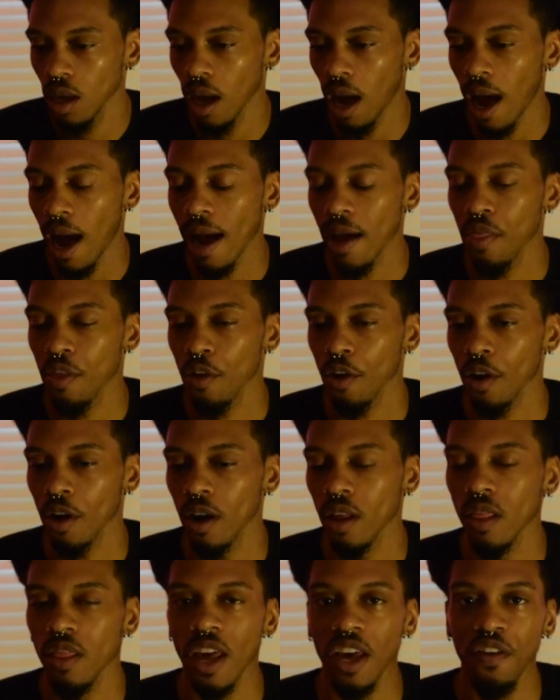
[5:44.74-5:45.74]
either
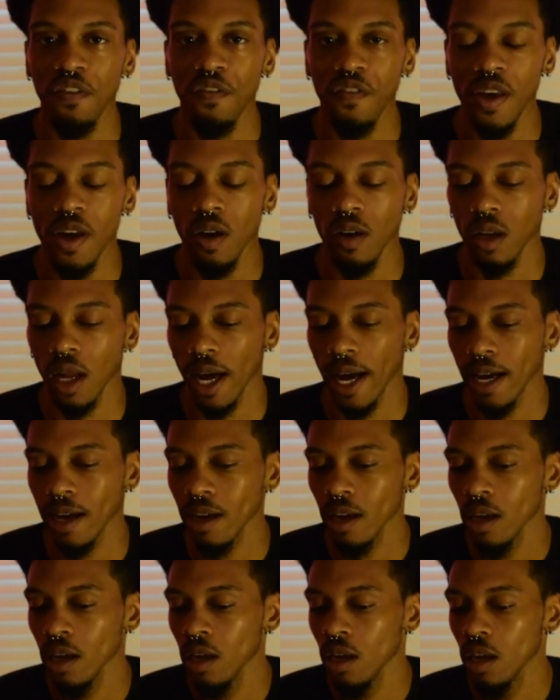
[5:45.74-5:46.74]
they feel like
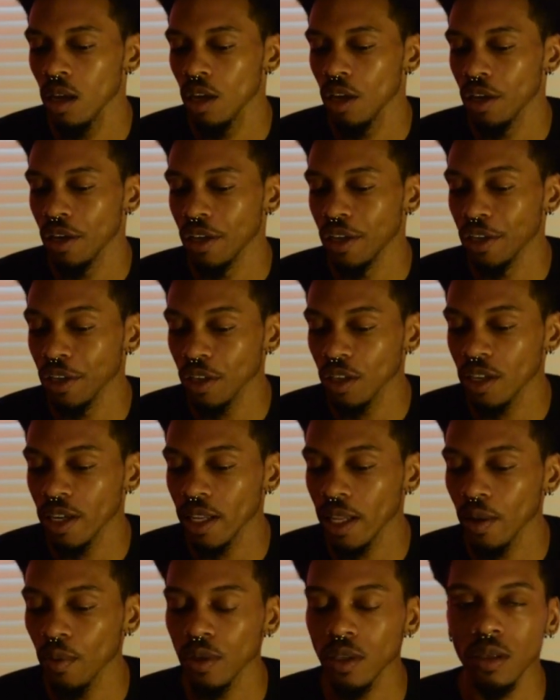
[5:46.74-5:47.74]
you're
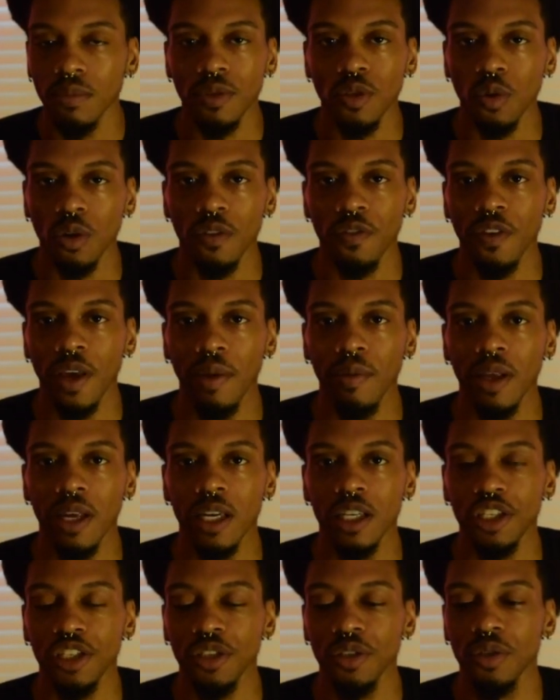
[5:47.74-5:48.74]
dealing with some sort of family
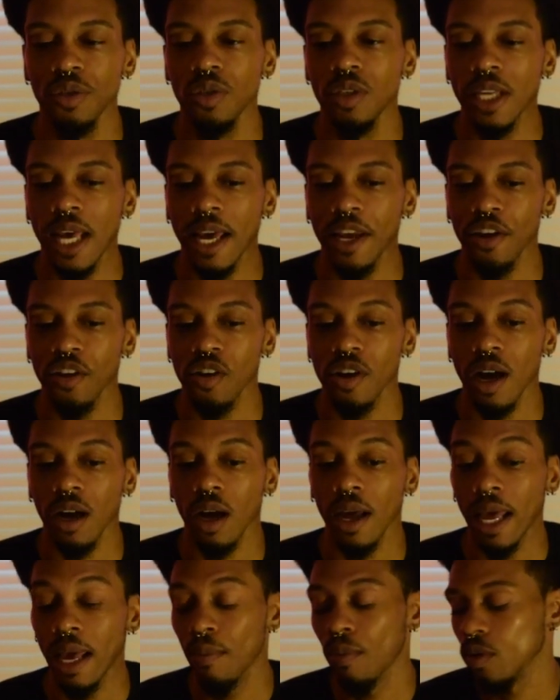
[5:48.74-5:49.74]
issues and you're not
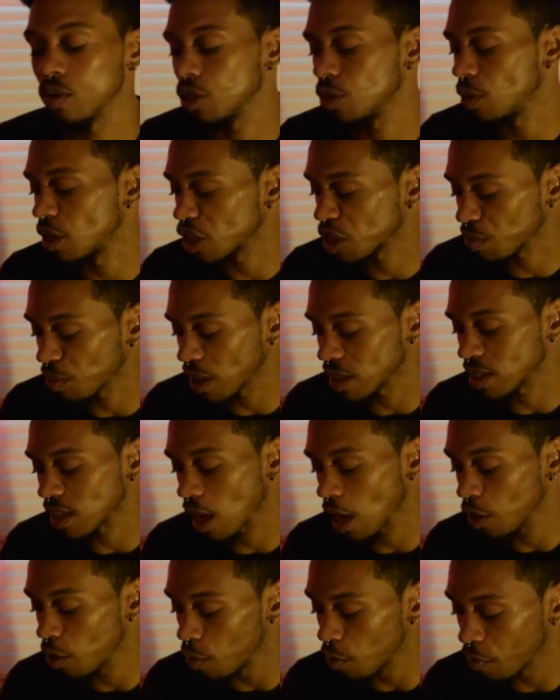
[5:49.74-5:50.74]
able to express
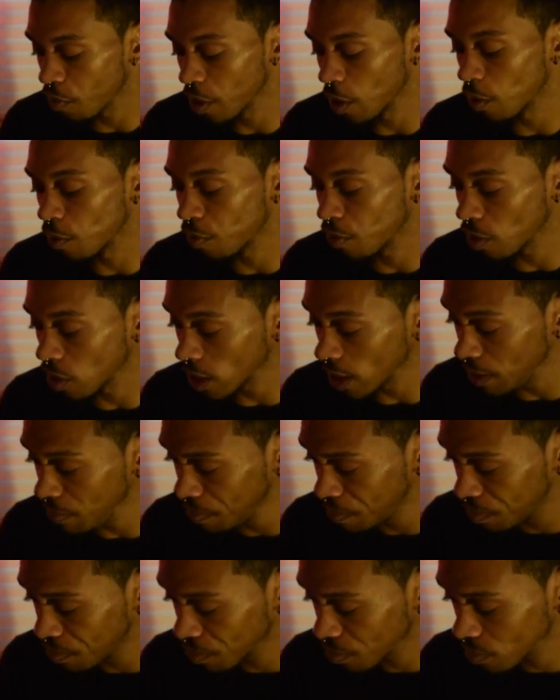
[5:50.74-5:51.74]
how you feel fully,
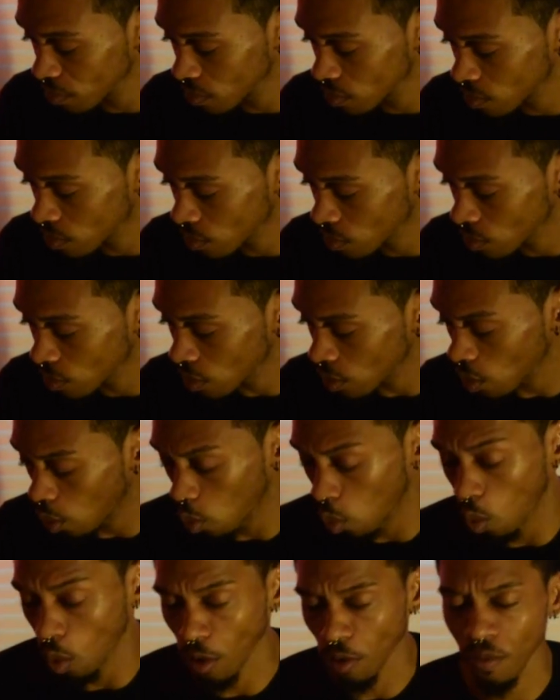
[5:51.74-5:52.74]

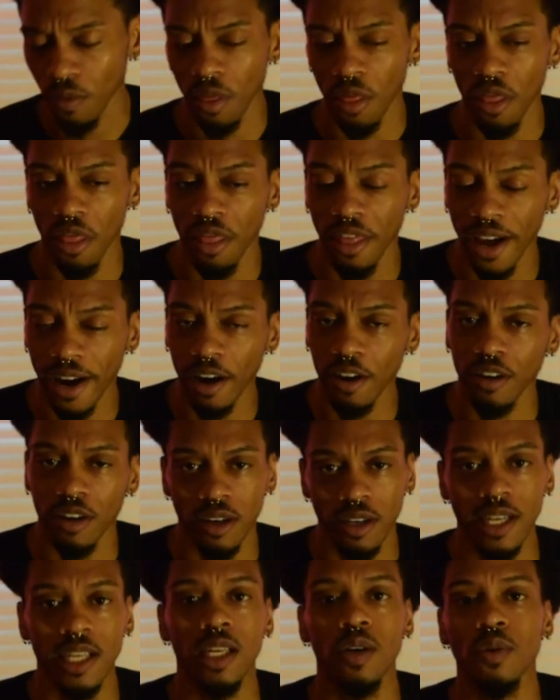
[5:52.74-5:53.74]
or they're
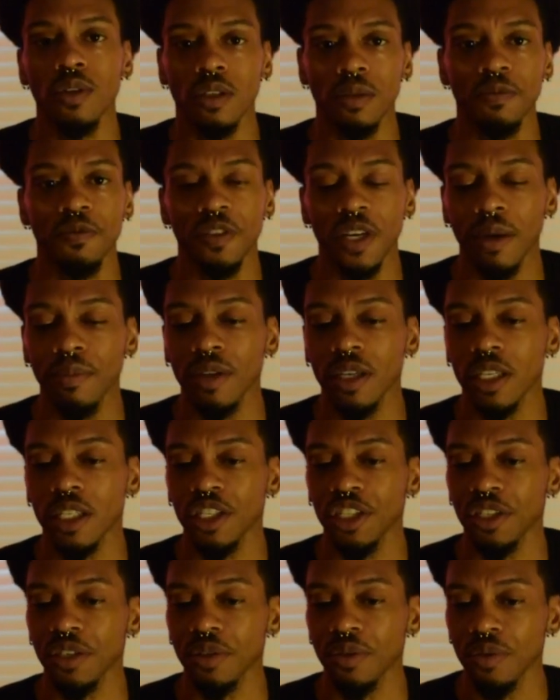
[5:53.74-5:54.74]
dealing with some family
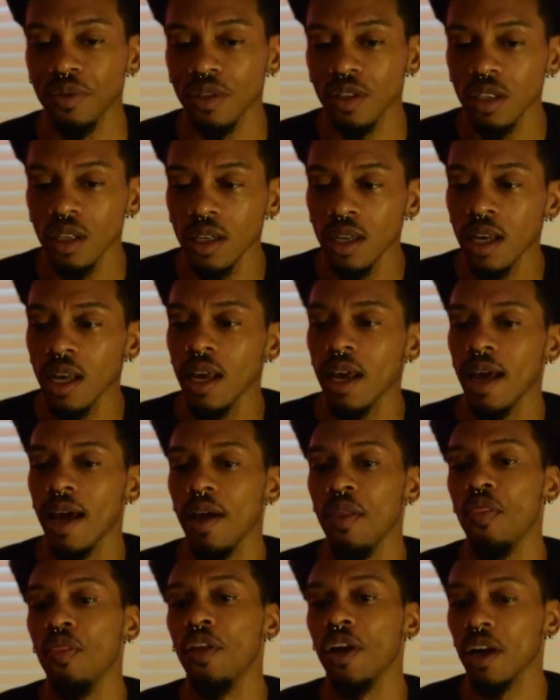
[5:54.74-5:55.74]
issues
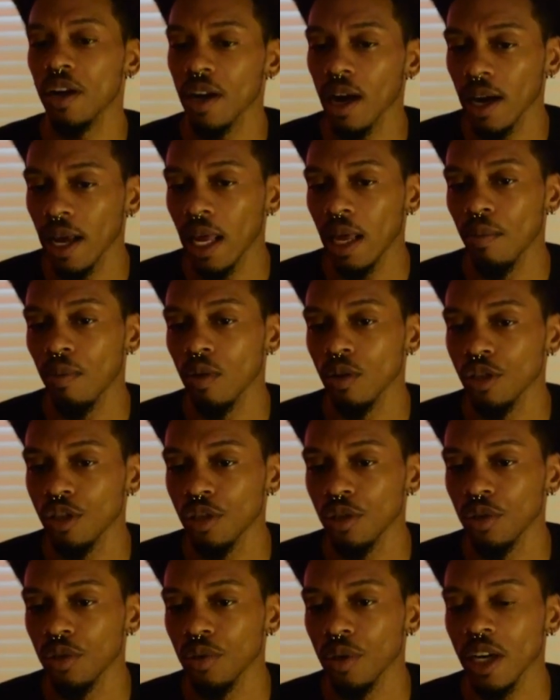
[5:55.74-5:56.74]
and they're not able
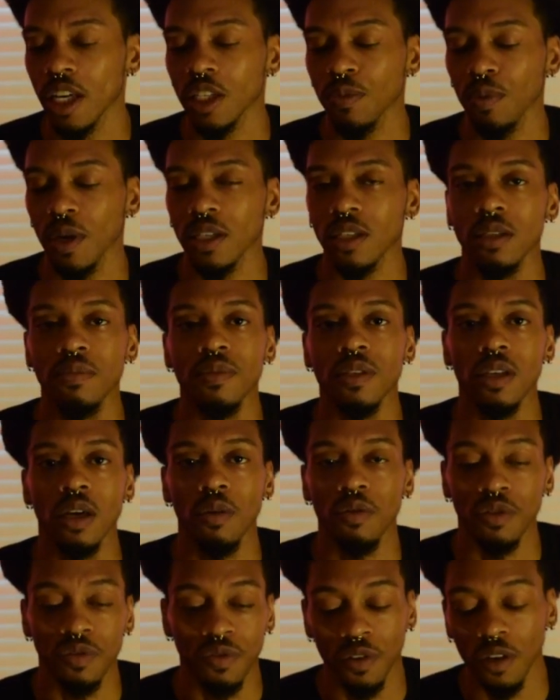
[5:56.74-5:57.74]
to express
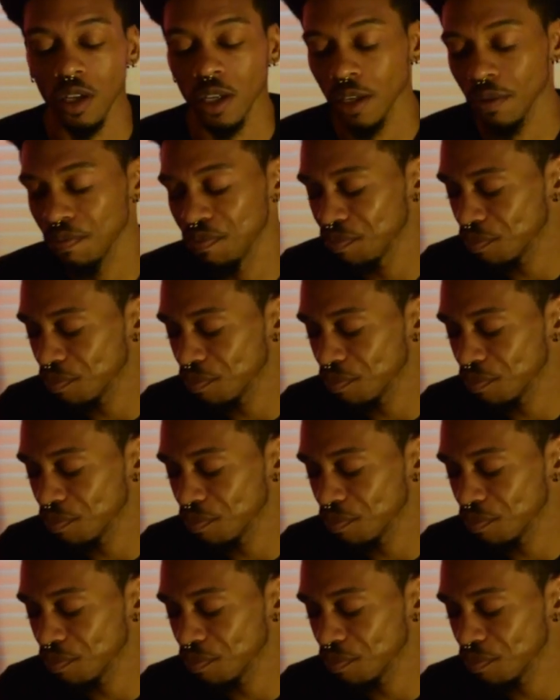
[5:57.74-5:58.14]
themselves fully.